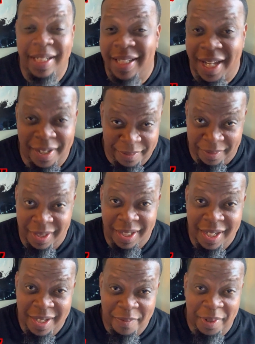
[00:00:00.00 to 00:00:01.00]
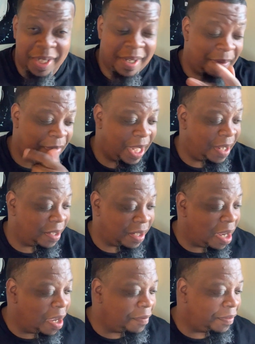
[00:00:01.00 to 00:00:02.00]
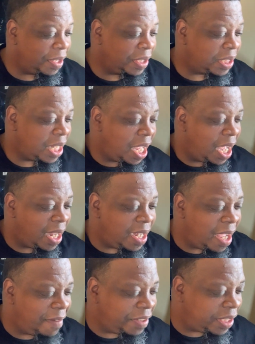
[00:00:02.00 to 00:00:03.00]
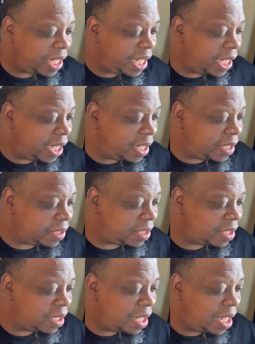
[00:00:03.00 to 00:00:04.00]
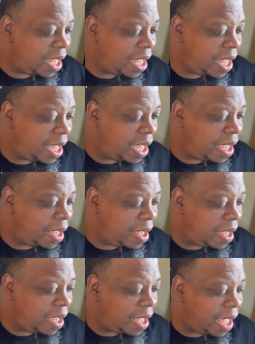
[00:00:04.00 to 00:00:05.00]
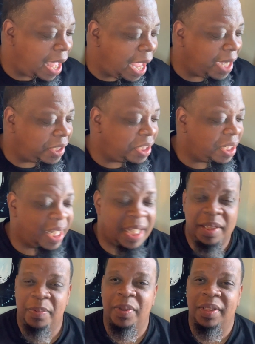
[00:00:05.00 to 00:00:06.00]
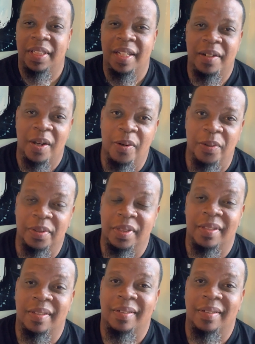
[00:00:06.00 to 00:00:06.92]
down when it comes down to confidence. Another thing is, ask your kids what's their goals.